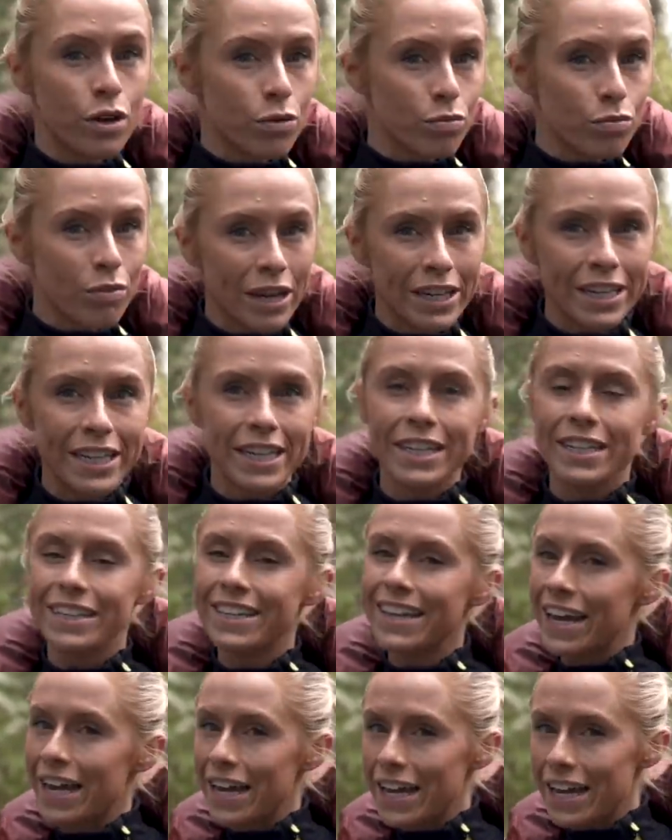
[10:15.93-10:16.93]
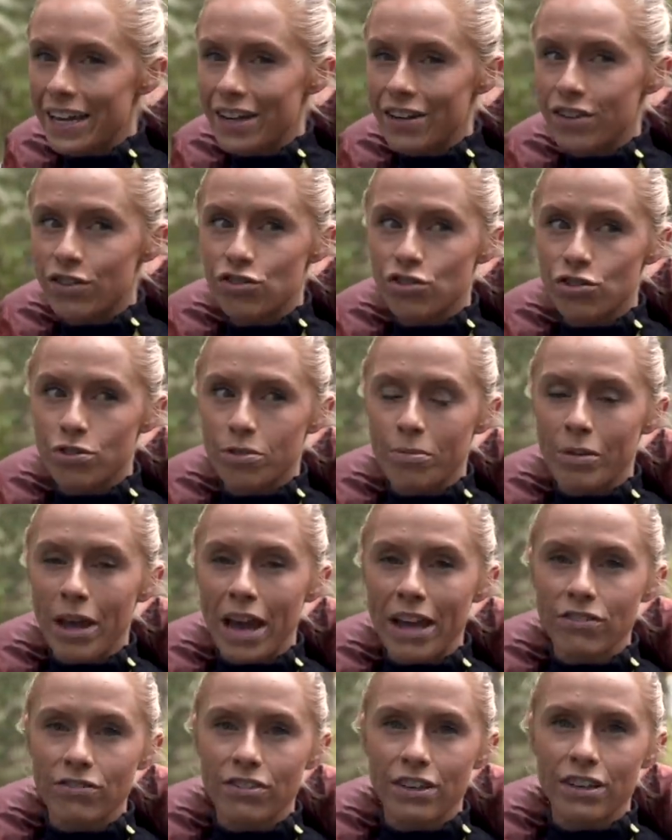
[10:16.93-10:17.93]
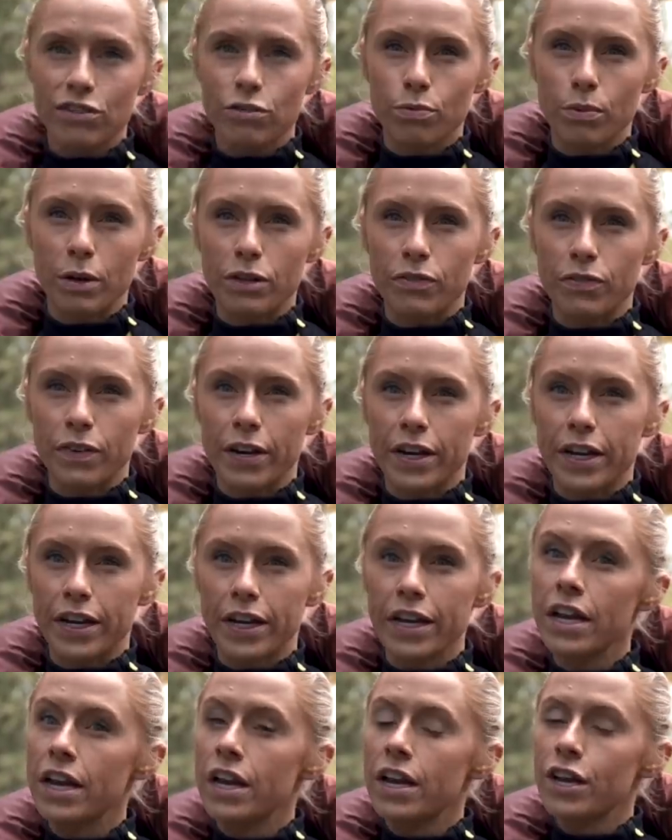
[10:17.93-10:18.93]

running and gymnastics, where it's very,